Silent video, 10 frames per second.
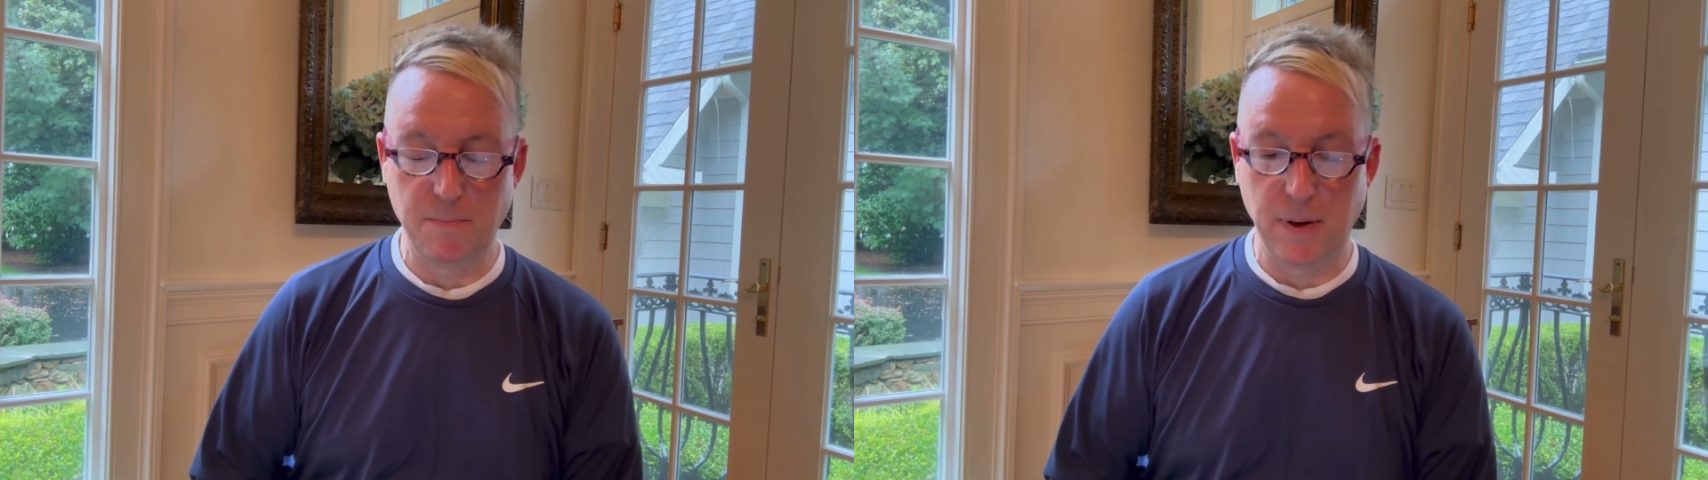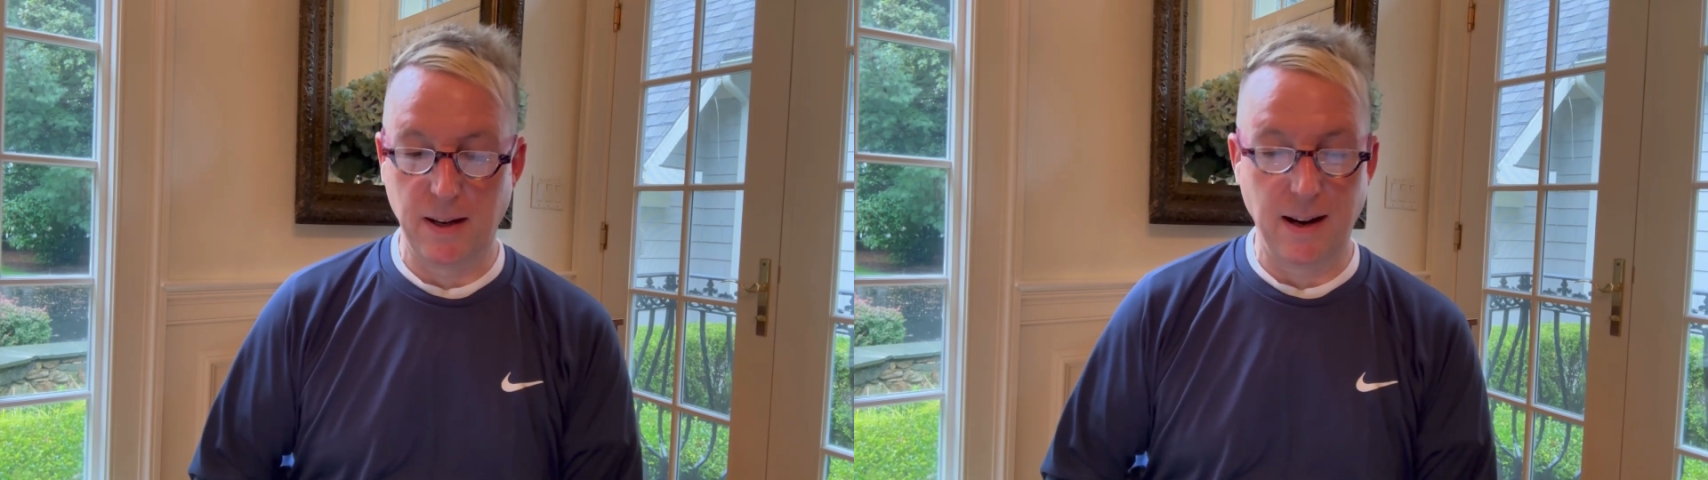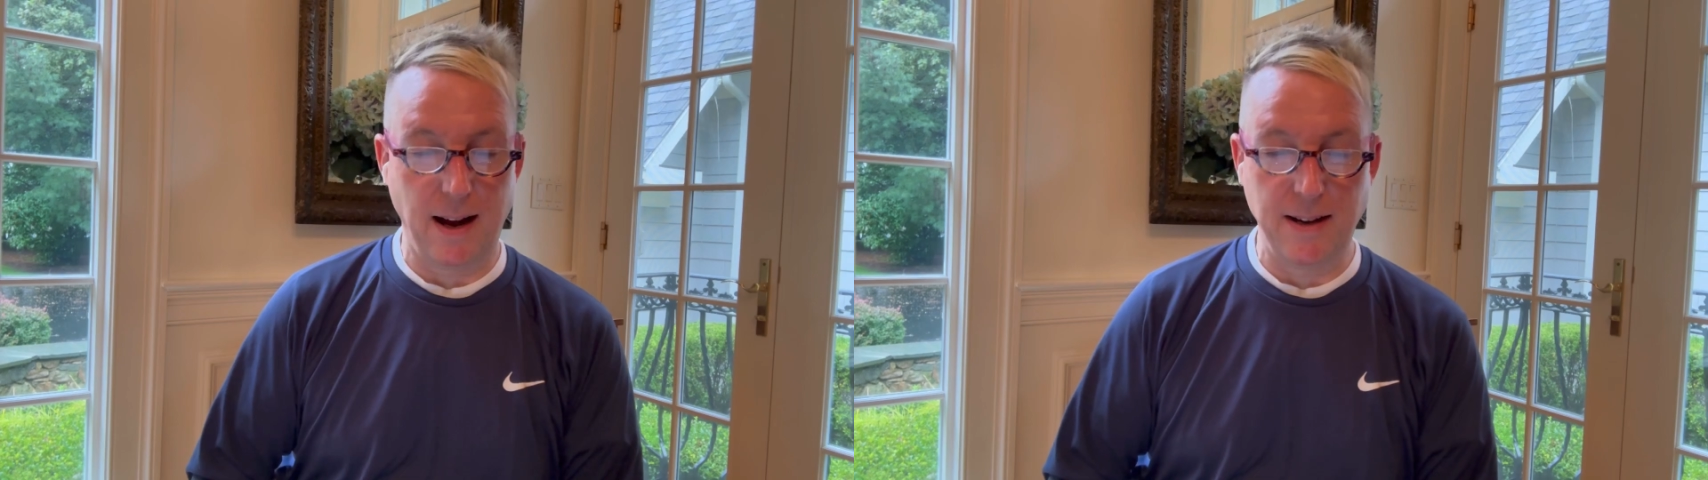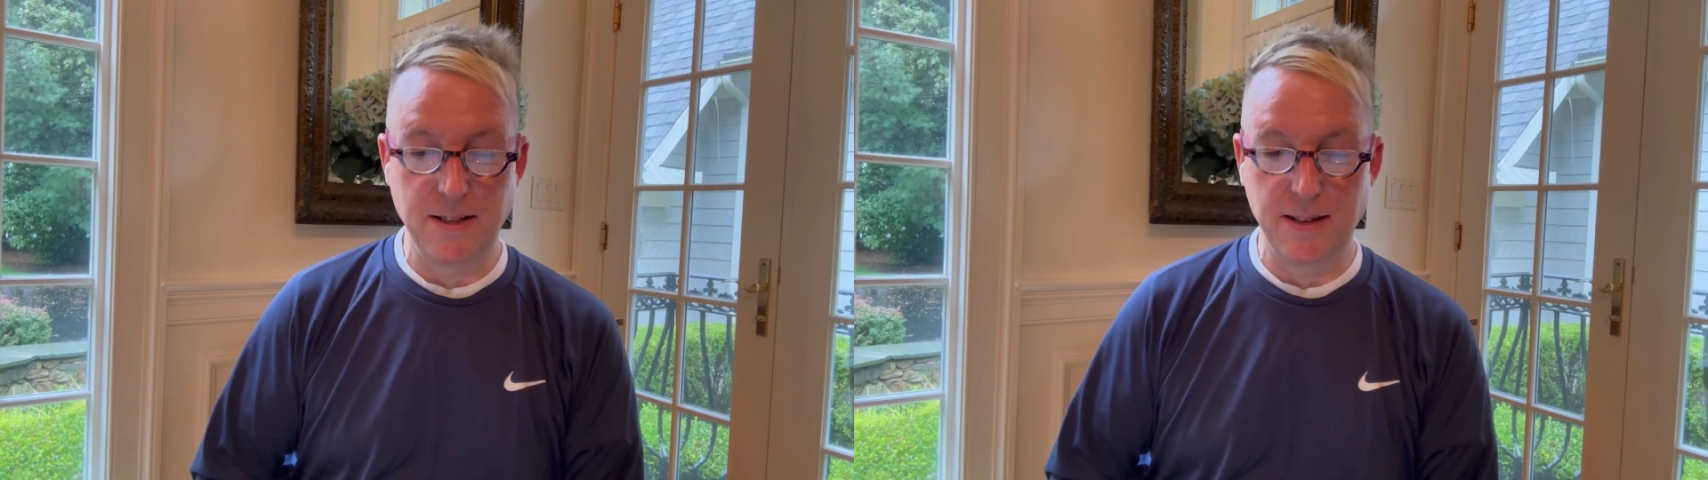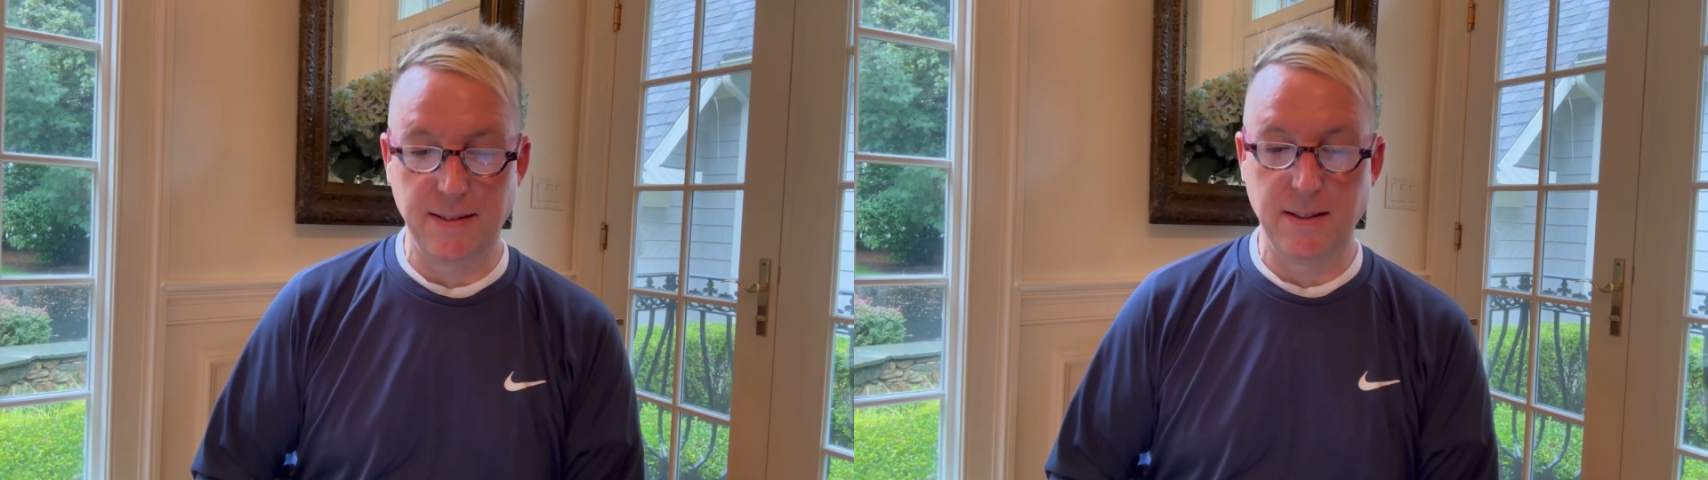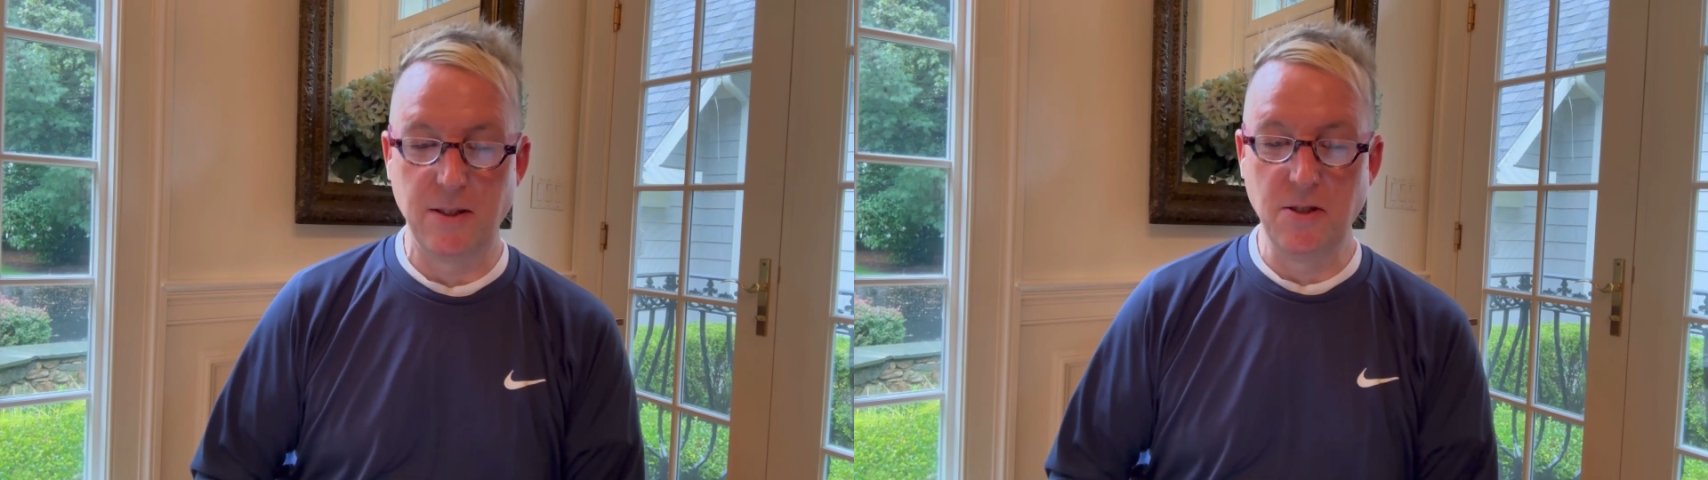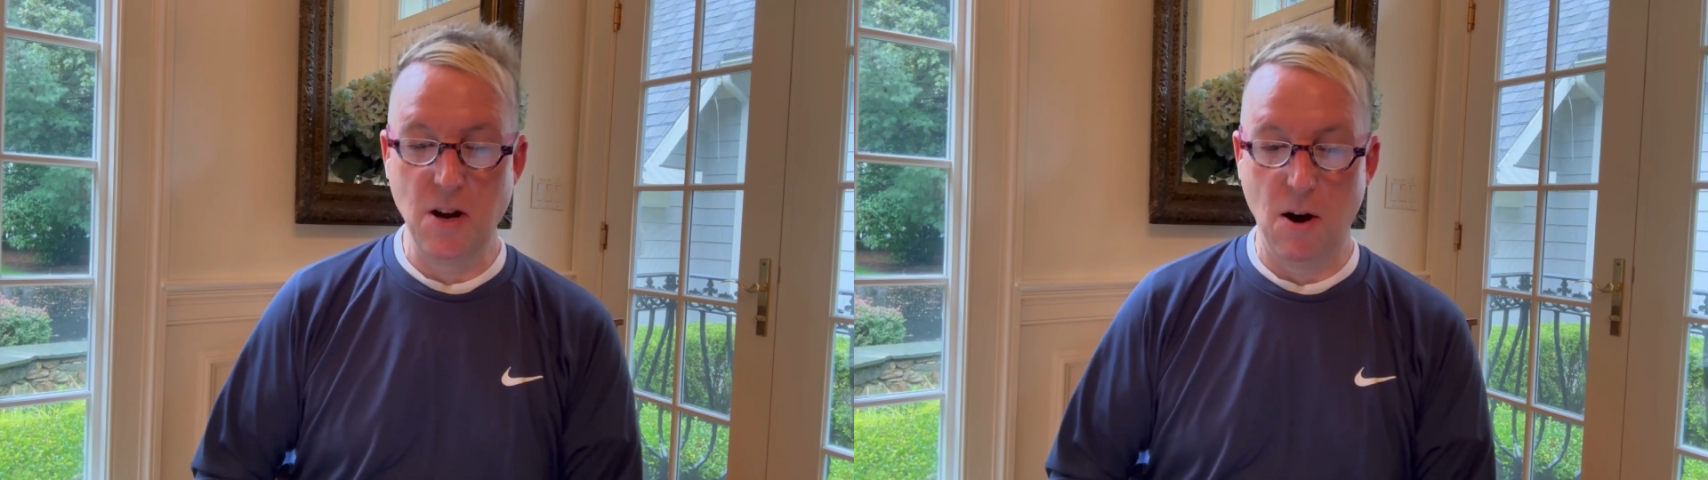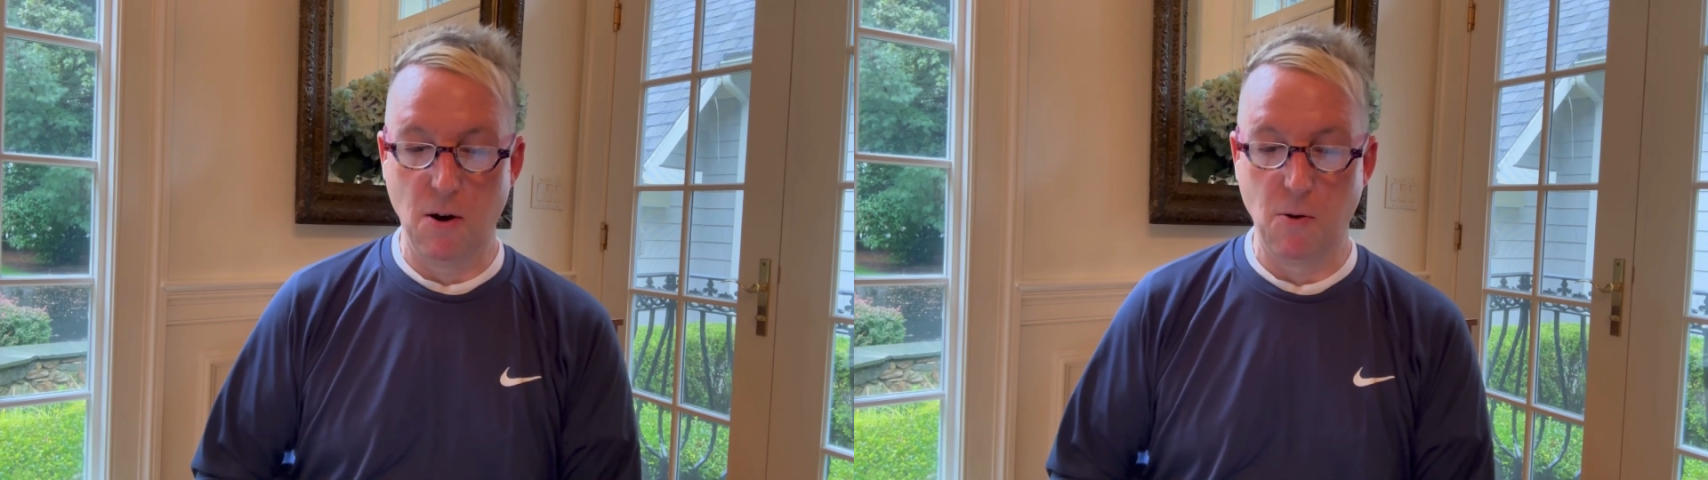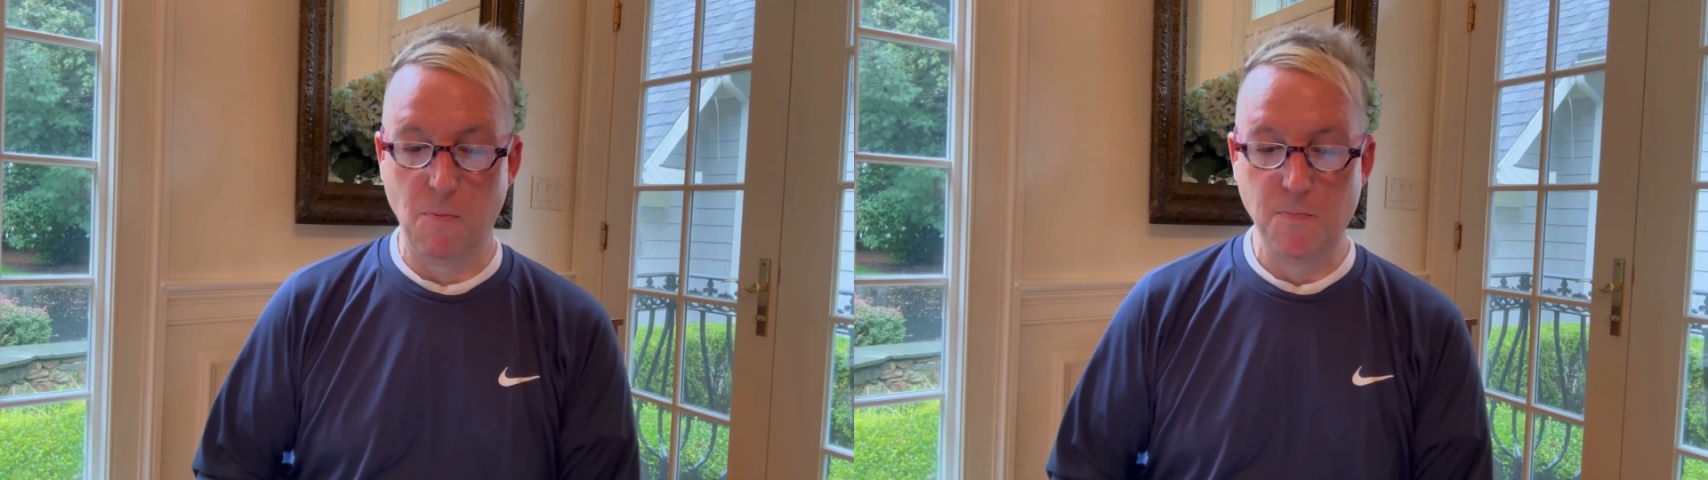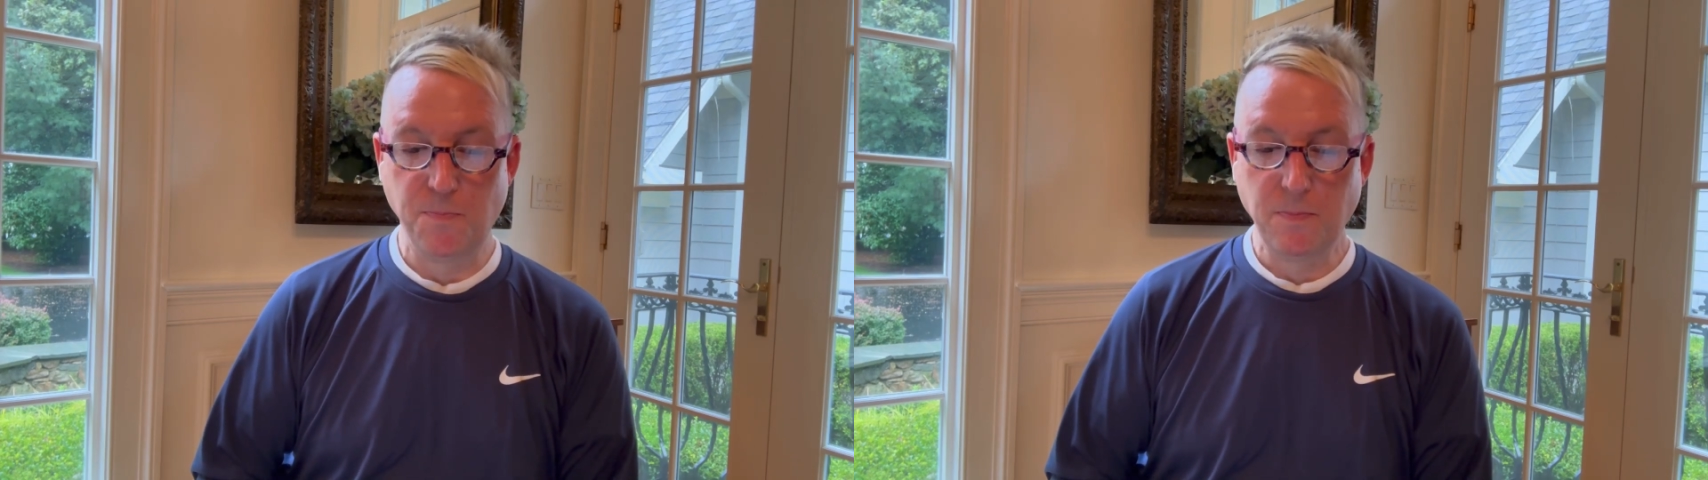but I just know